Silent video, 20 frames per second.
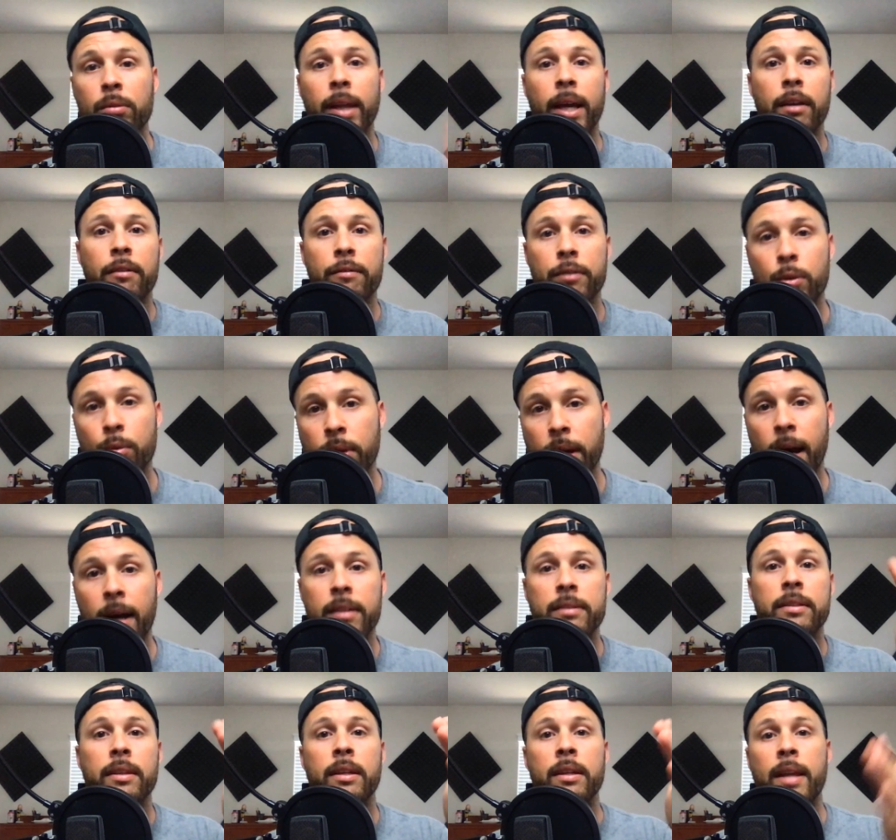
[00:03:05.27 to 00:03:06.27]
like view
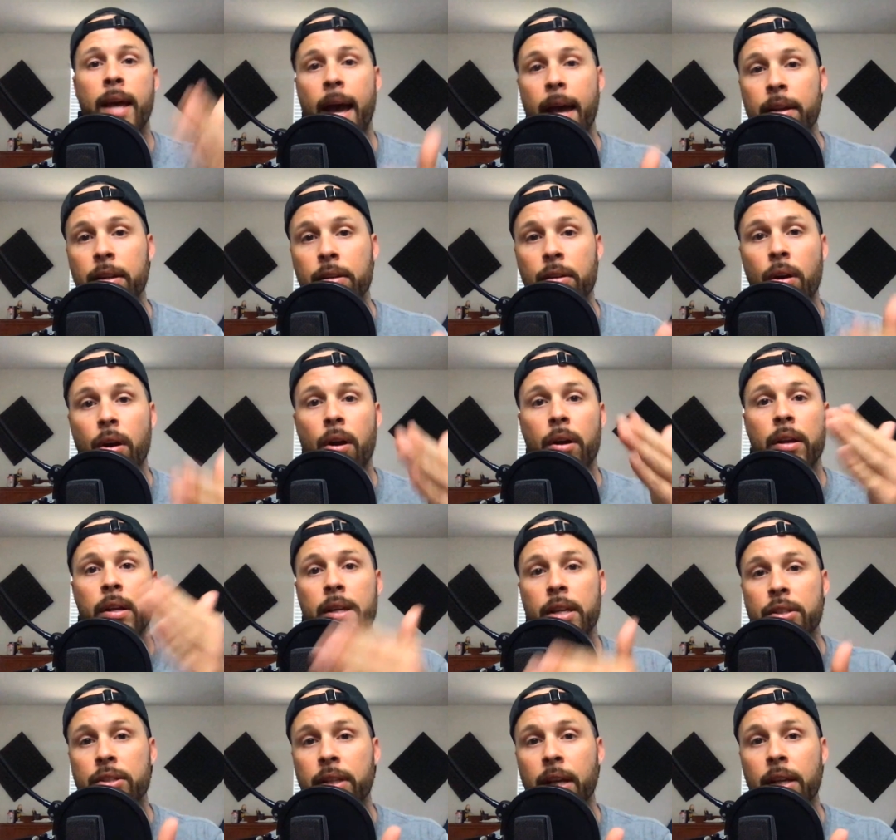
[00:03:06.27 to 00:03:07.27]
content, add to cart,
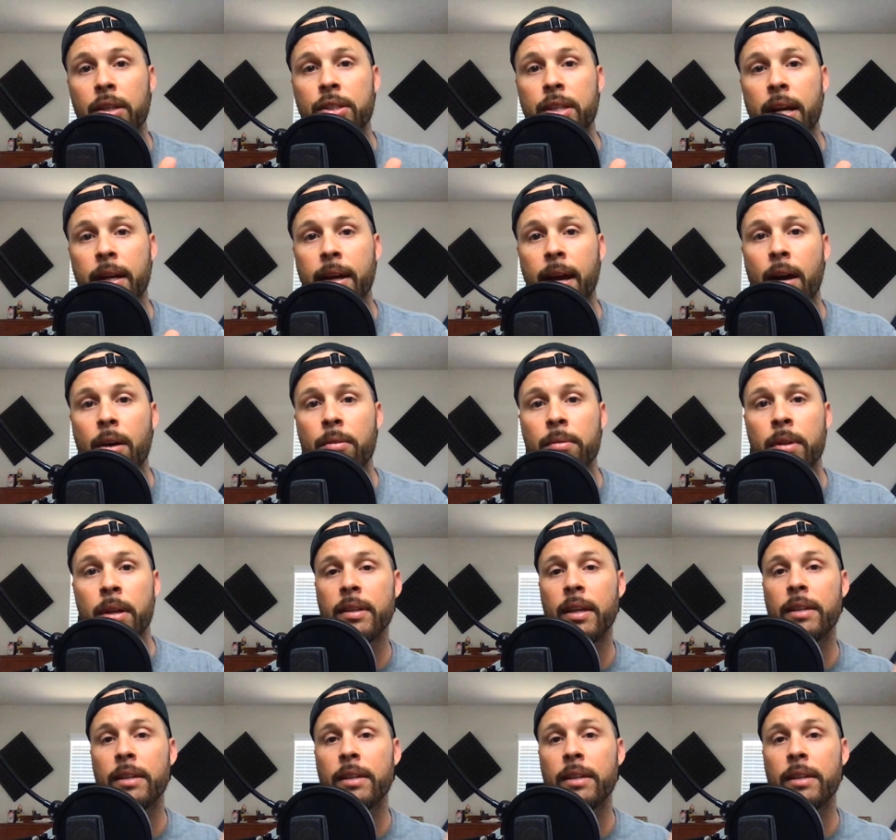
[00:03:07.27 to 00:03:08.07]
initiate checkout.